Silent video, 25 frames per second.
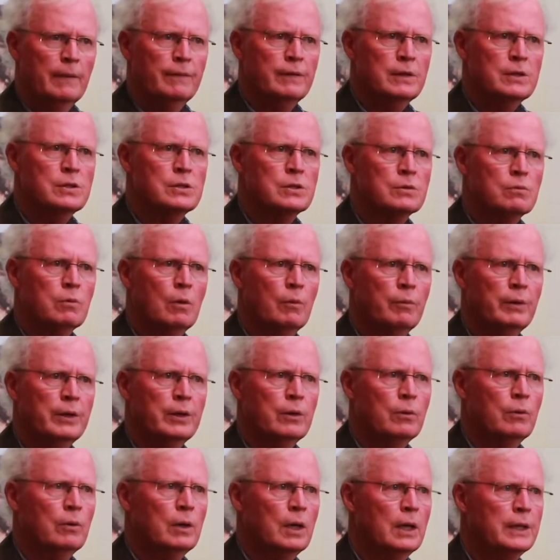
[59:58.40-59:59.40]
And this is what we
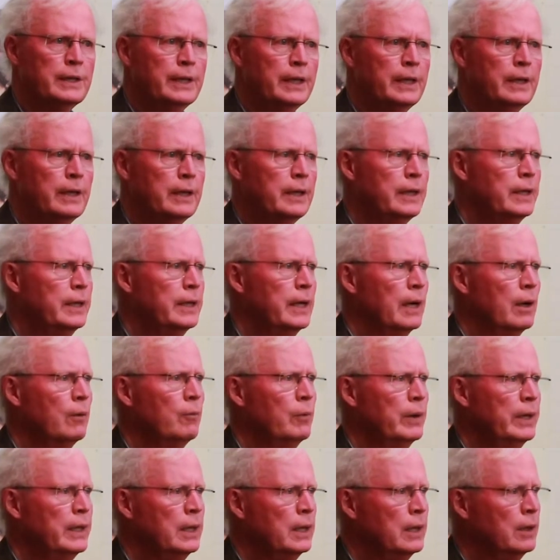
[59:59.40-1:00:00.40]
call identity. Now
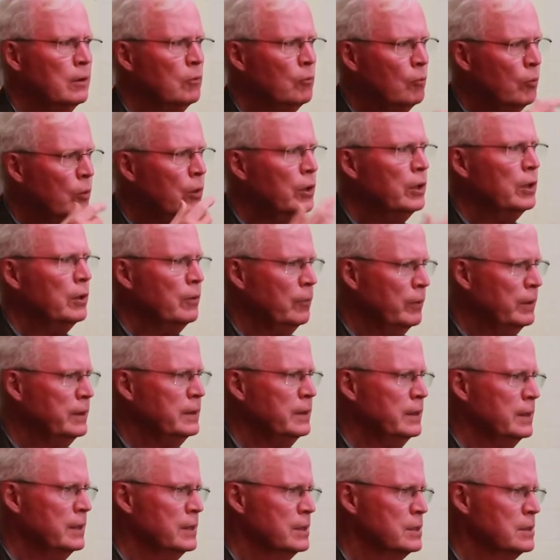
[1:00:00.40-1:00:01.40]
we can work
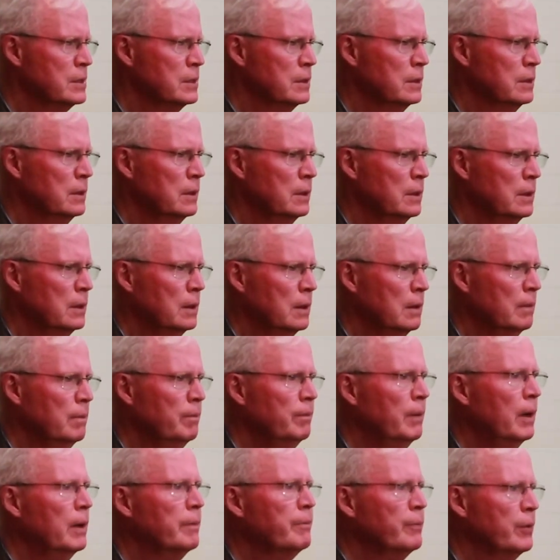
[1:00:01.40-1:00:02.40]
with this
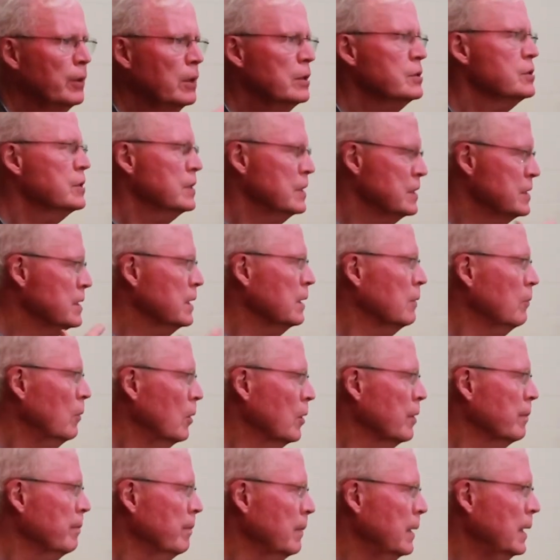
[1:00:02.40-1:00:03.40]
by processing
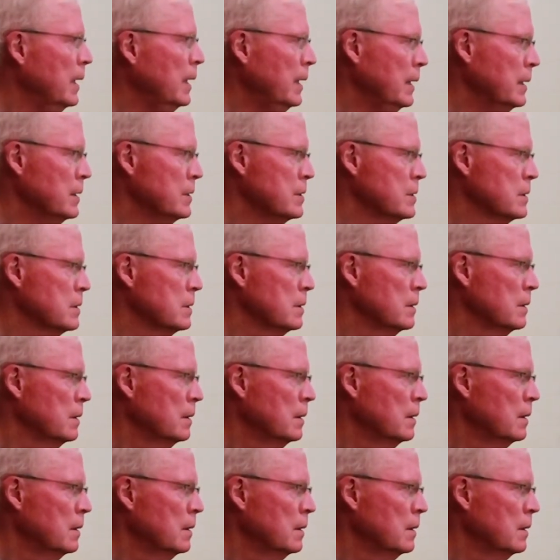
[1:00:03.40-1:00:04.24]
what it means